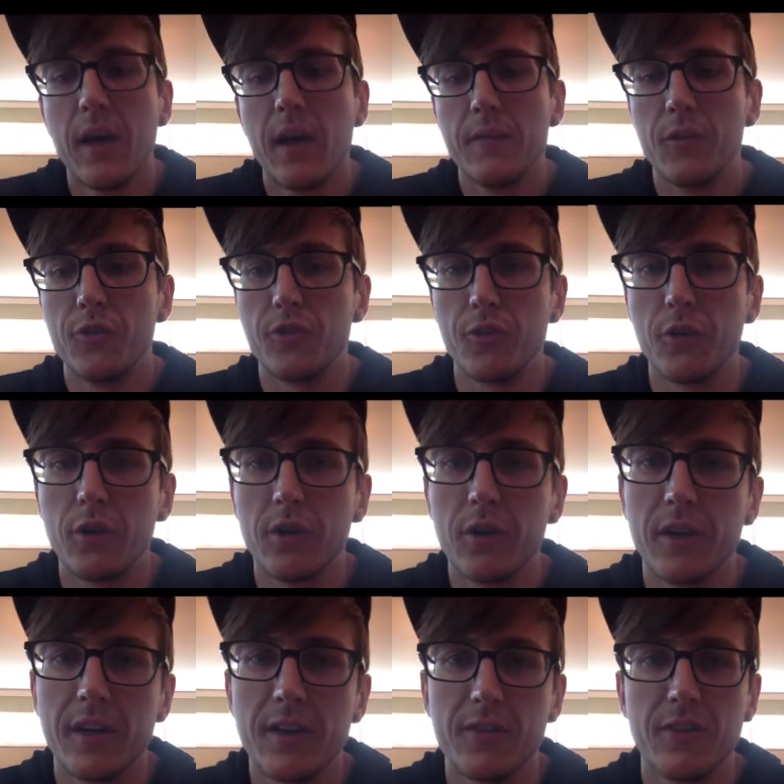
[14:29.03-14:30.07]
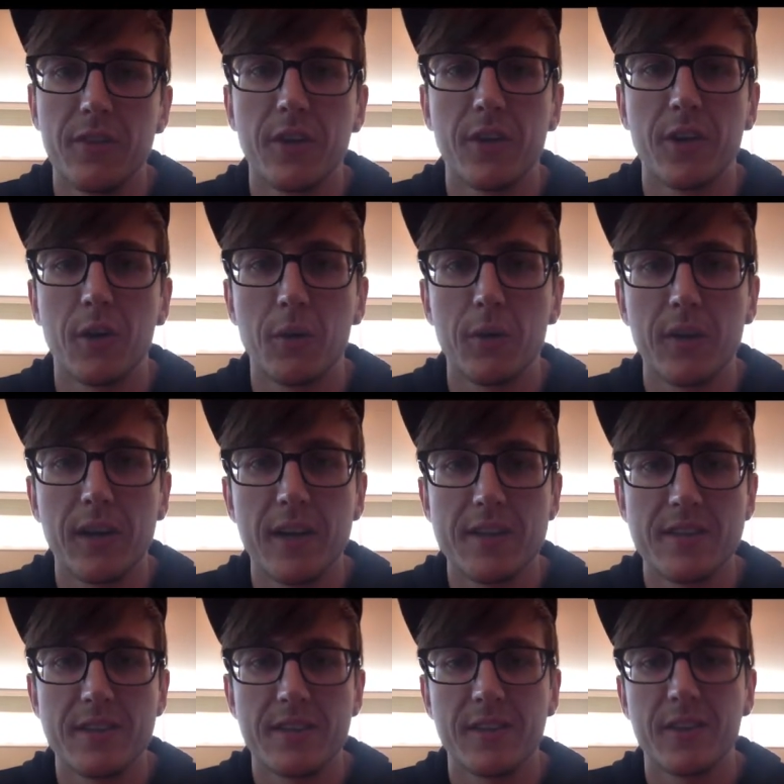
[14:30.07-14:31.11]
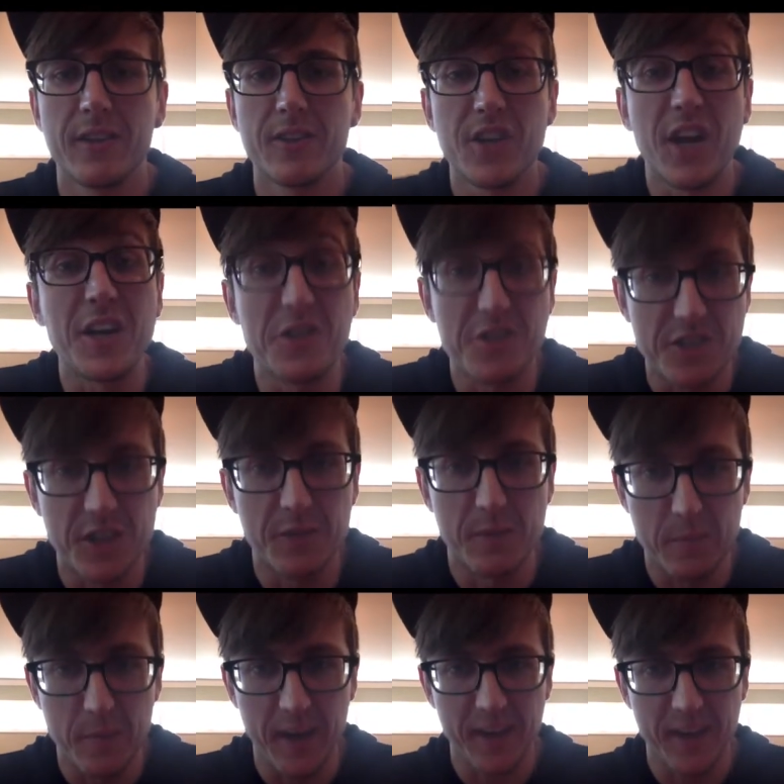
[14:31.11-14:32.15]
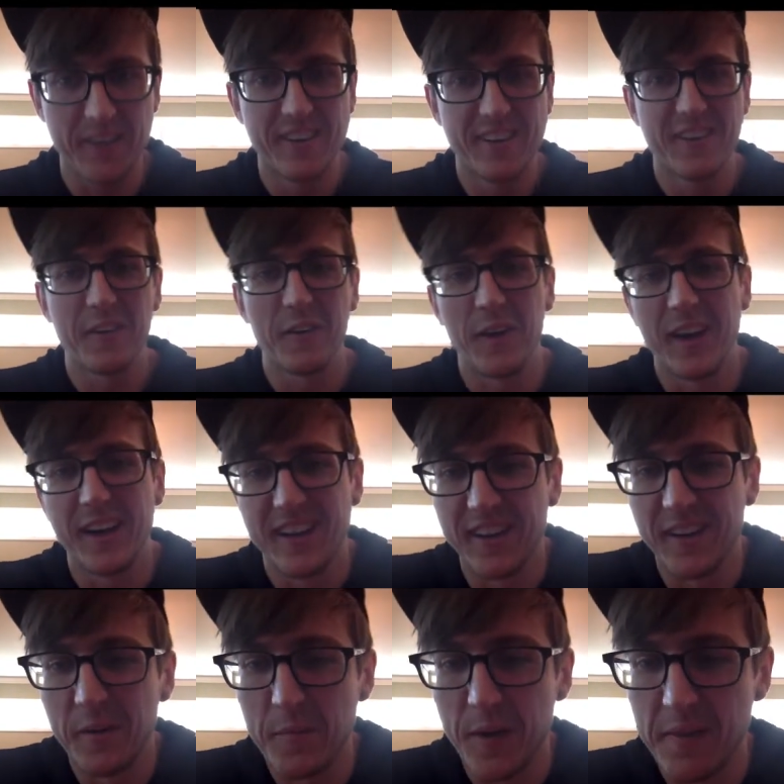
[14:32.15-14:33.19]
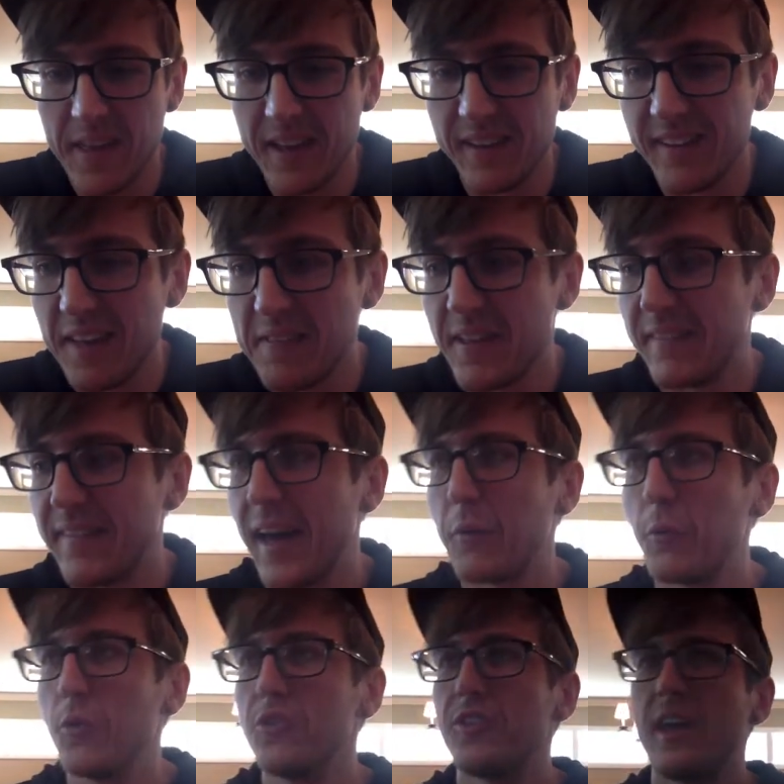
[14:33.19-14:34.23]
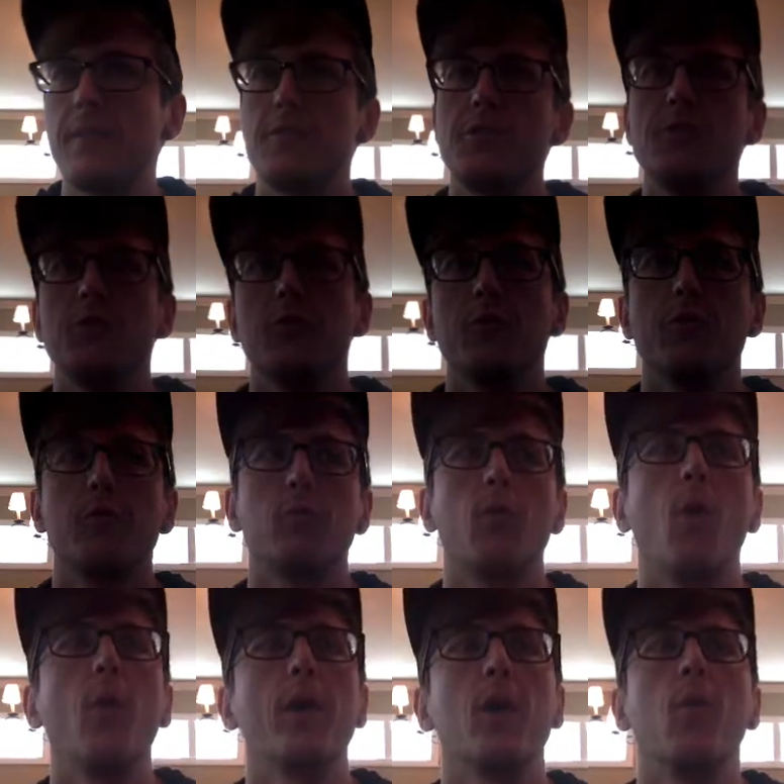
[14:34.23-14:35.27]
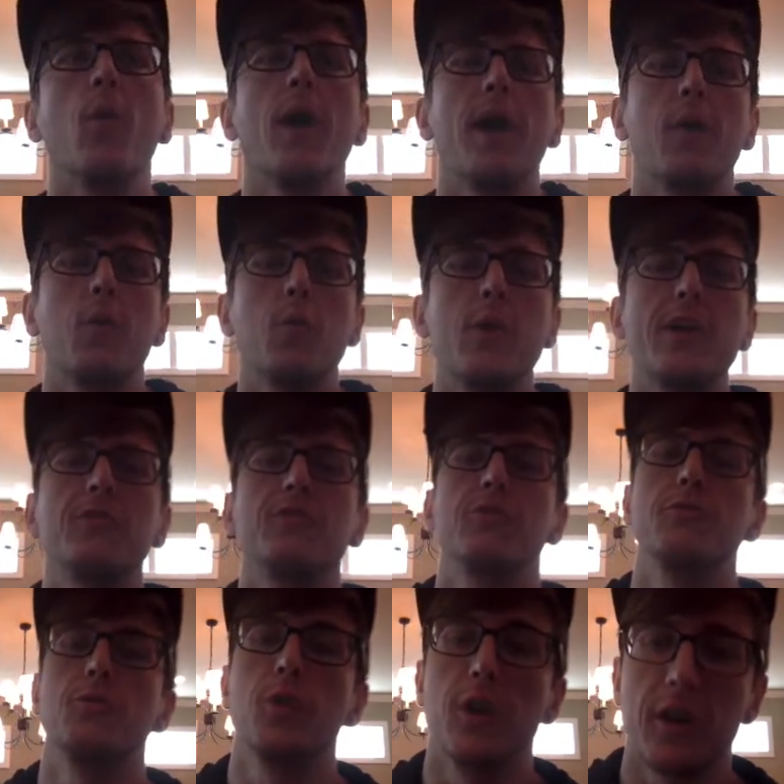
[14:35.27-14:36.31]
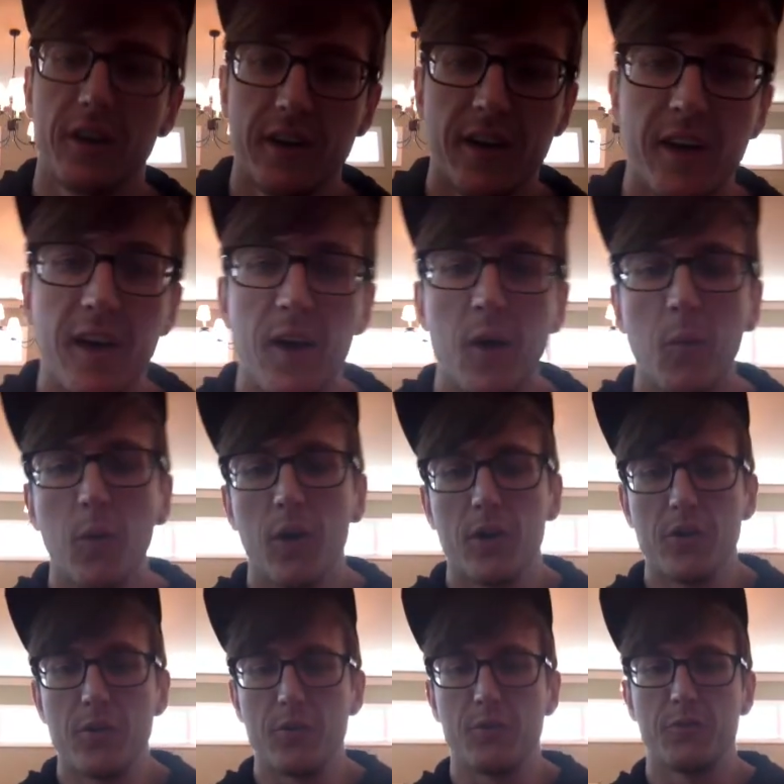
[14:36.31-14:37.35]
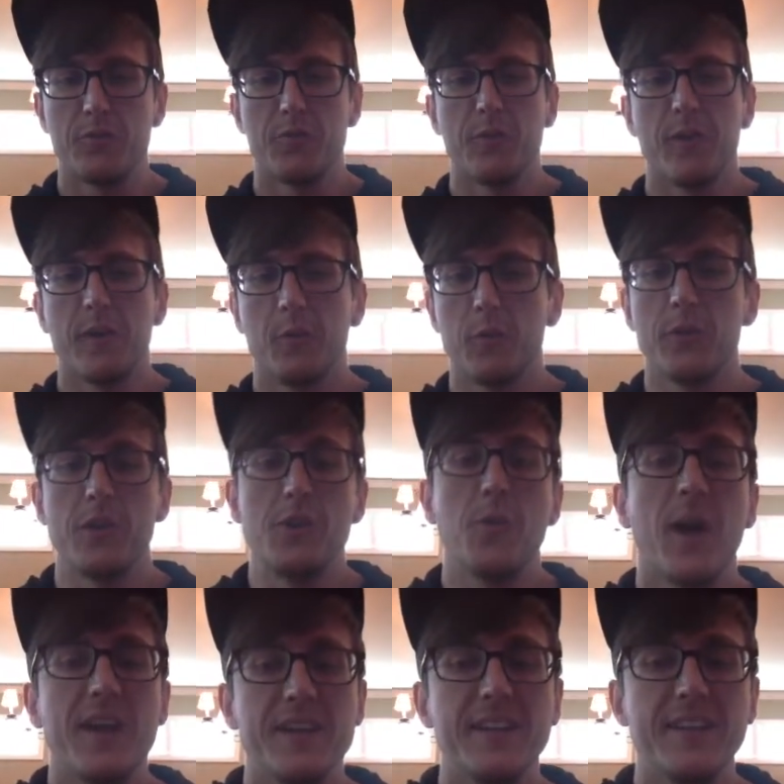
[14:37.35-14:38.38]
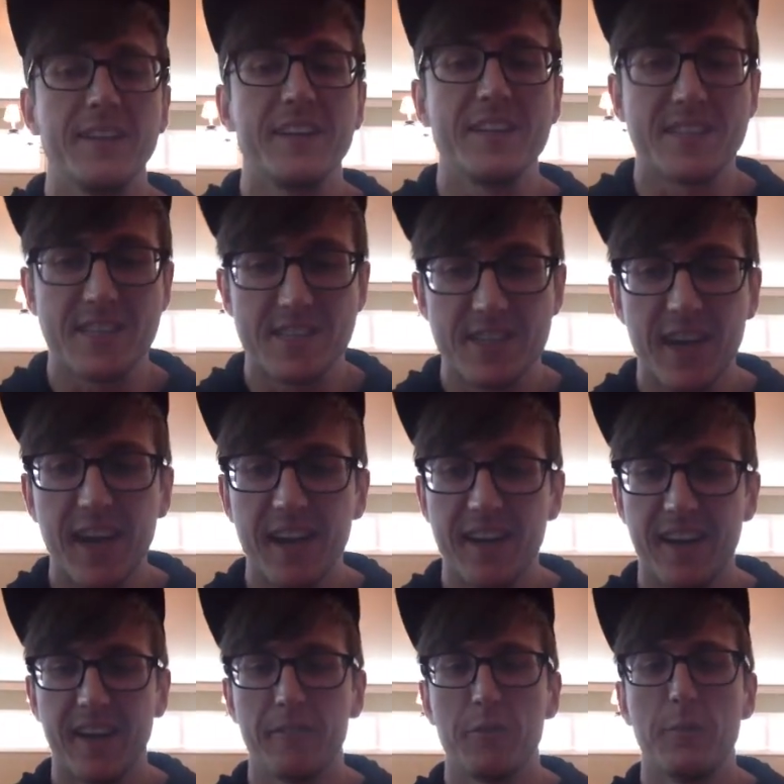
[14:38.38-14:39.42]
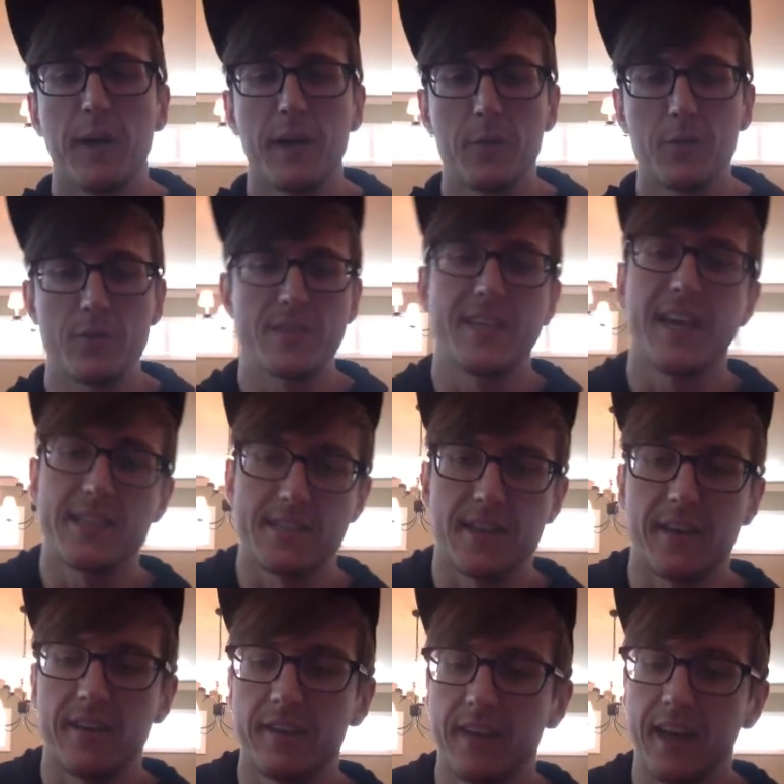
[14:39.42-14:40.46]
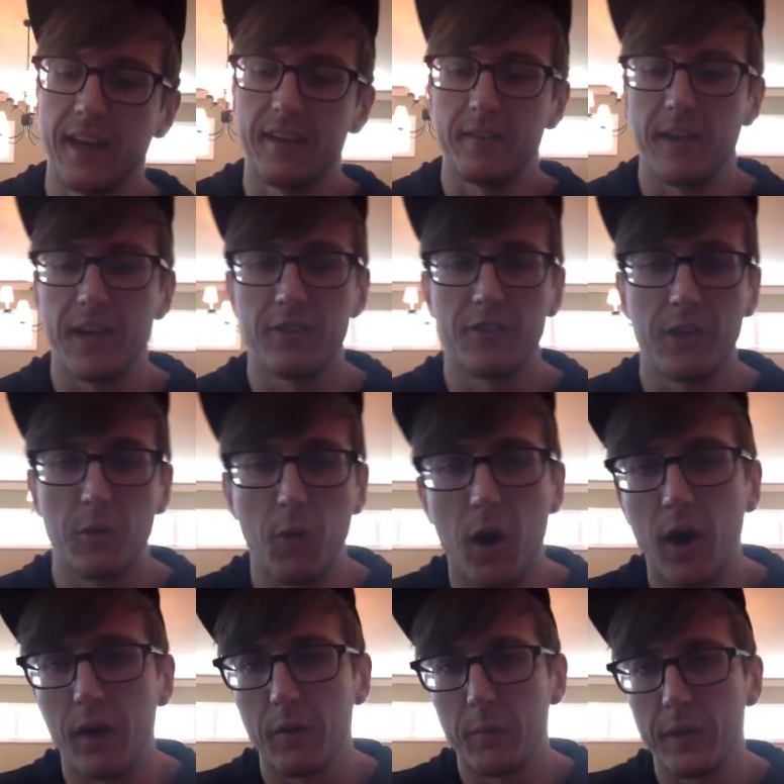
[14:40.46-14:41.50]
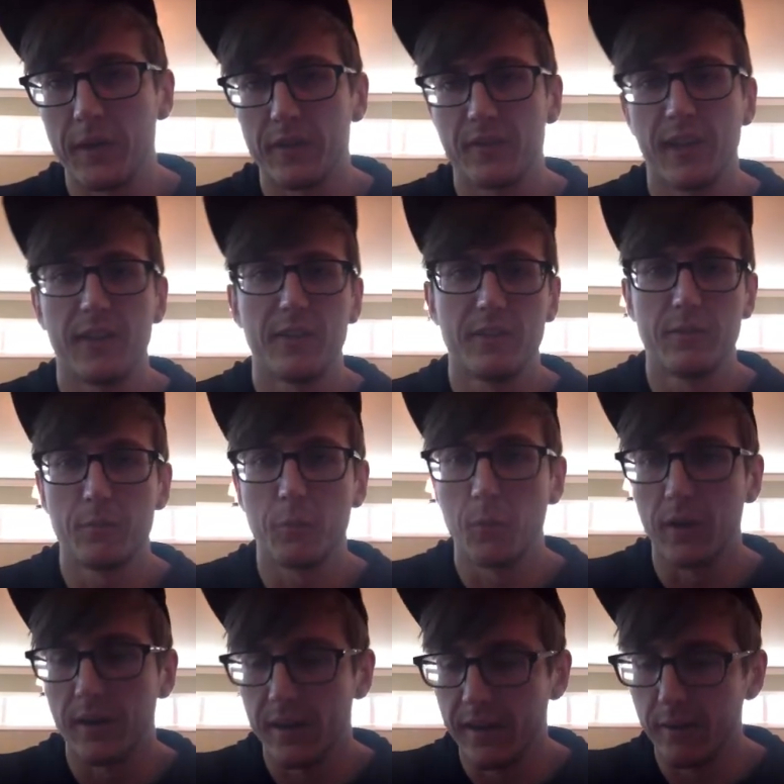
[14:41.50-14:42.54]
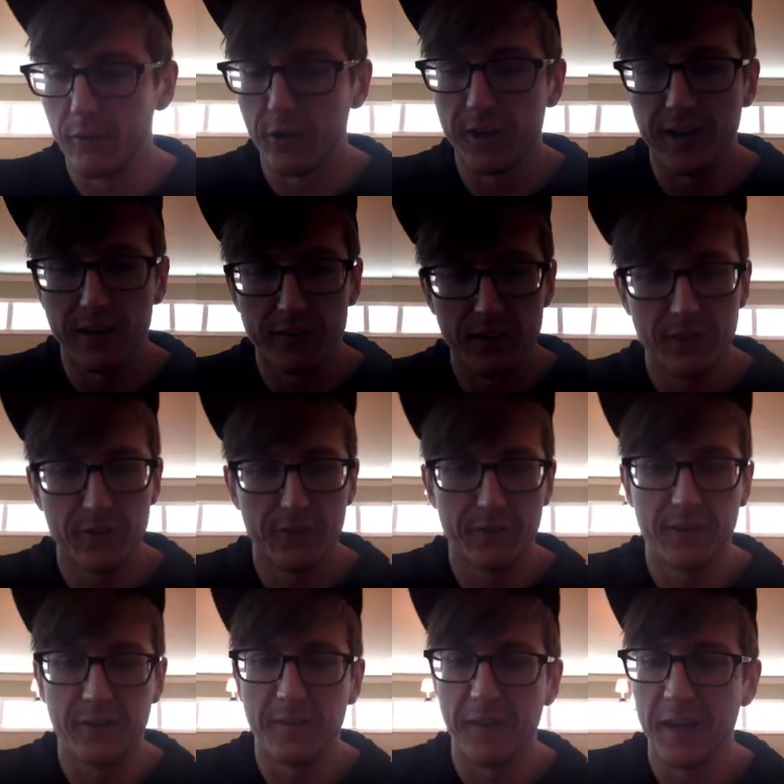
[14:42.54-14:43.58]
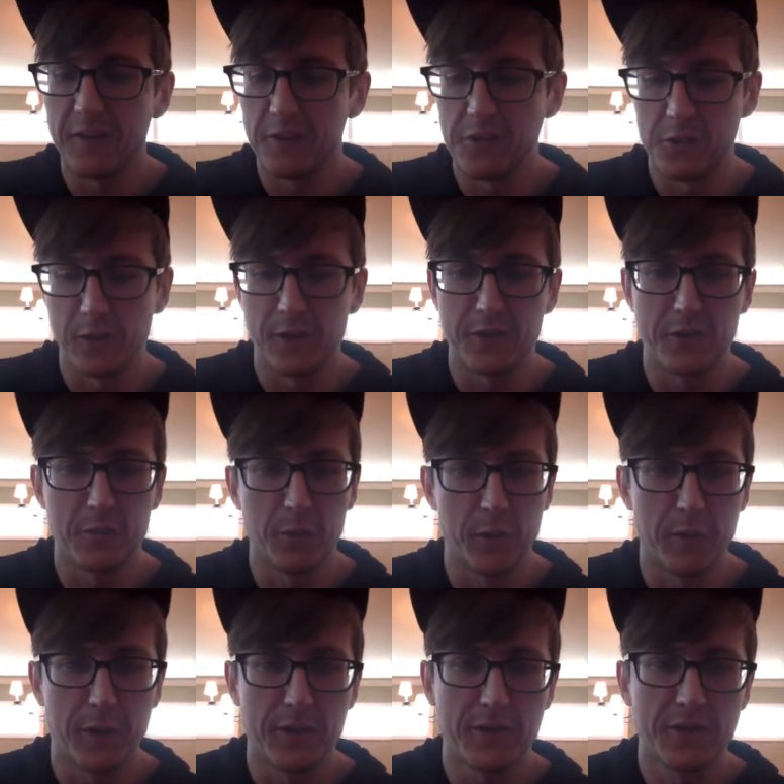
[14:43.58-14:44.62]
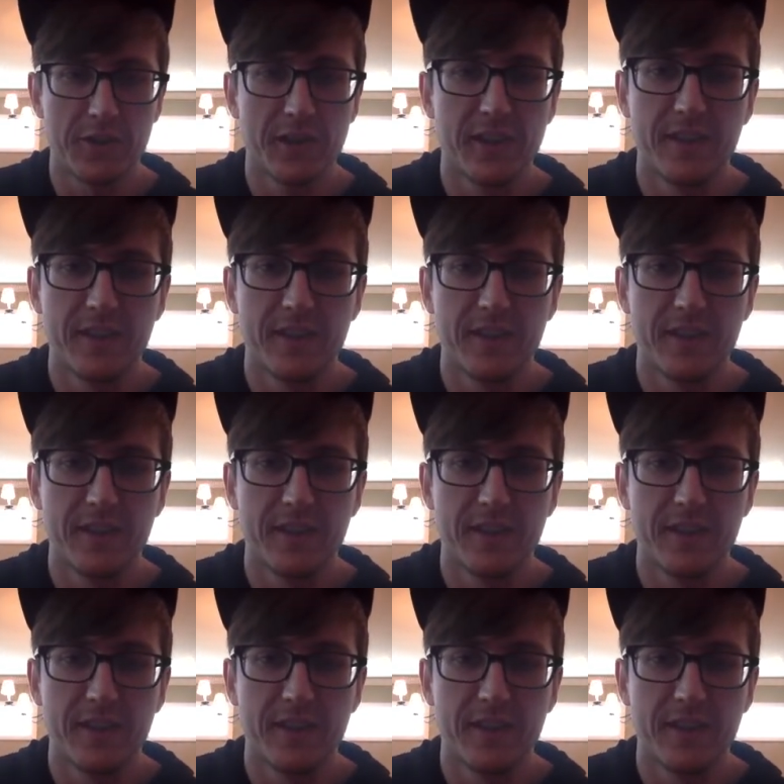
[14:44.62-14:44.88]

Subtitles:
the sooner it is that they're going to realize that their changes need to be made, right? And then that will save you throwing away weeks of work where where the UI didn't exist yet and everybody was guessing and guessing wrong, because that's what every guess is in that situation pretty much.